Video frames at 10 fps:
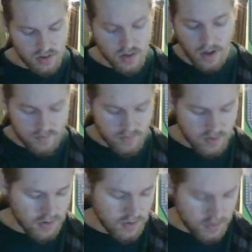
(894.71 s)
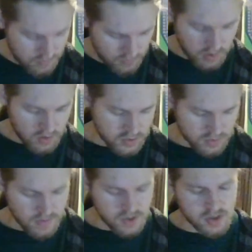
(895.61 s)
Oh, yeah, sailing
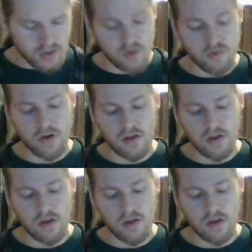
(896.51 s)
ship mentioned under